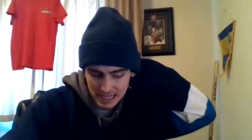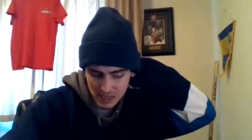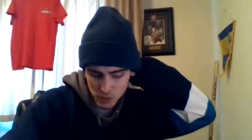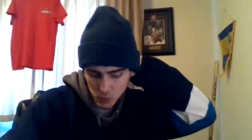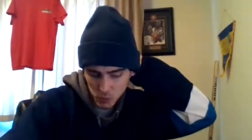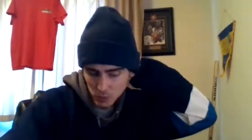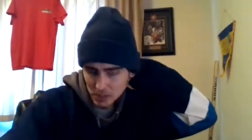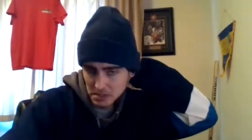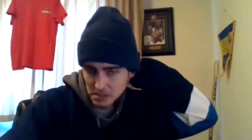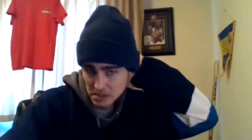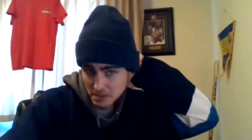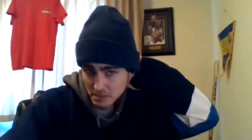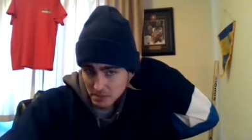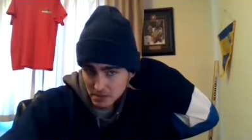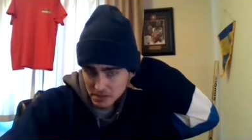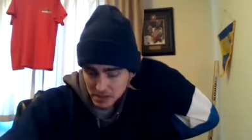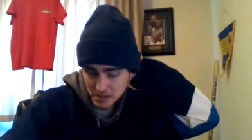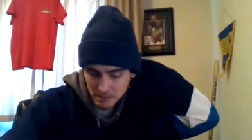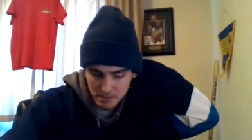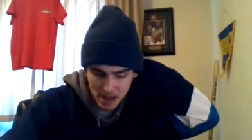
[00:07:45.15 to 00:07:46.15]

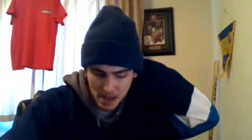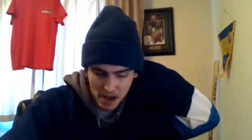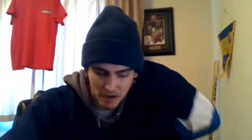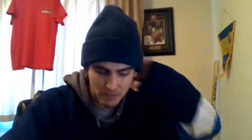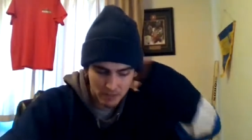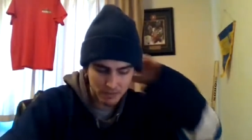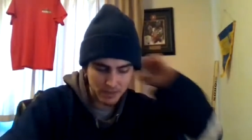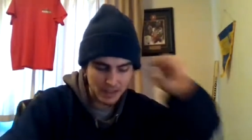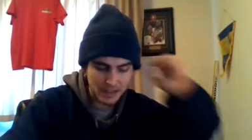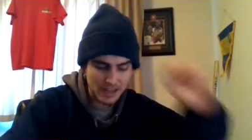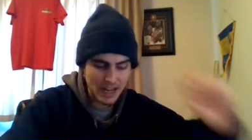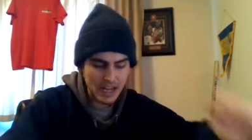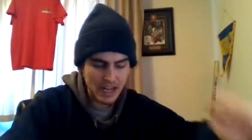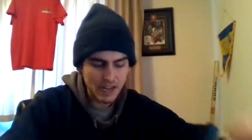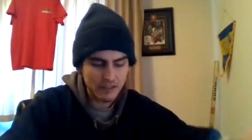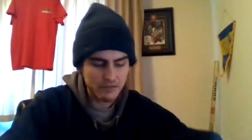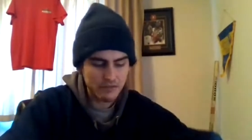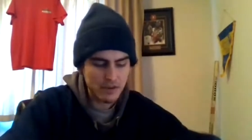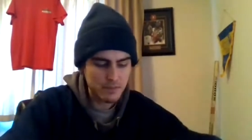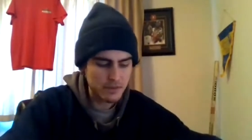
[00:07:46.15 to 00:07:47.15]
27% power play,
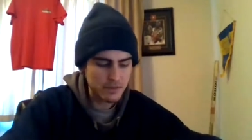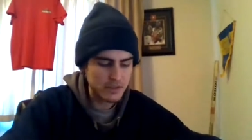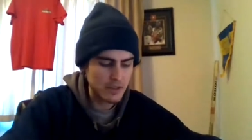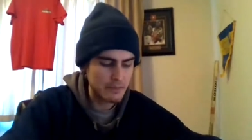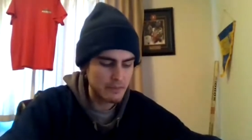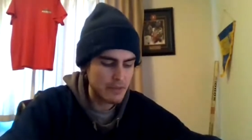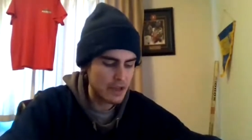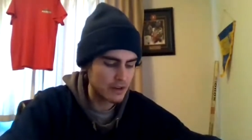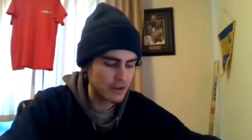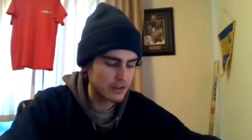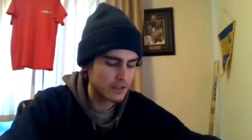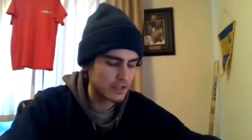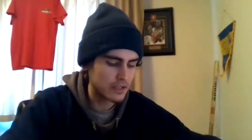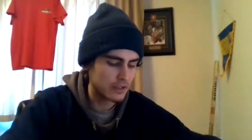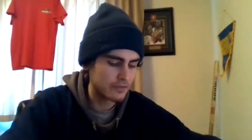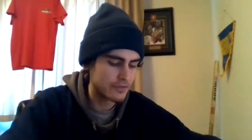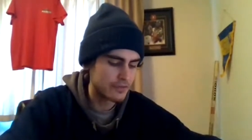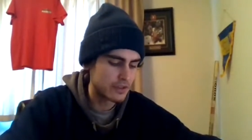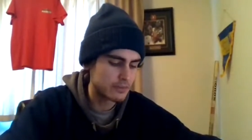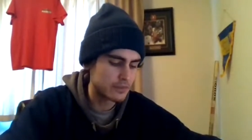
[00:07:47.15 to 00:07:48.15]
83% penalty kill
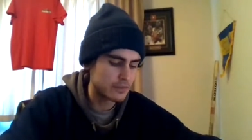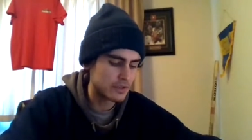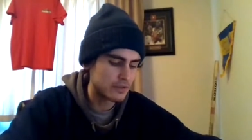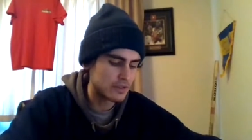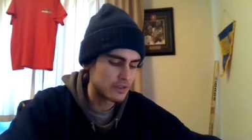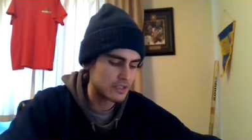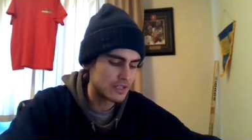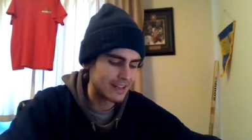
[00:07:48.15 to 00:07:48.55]
for the Bruins,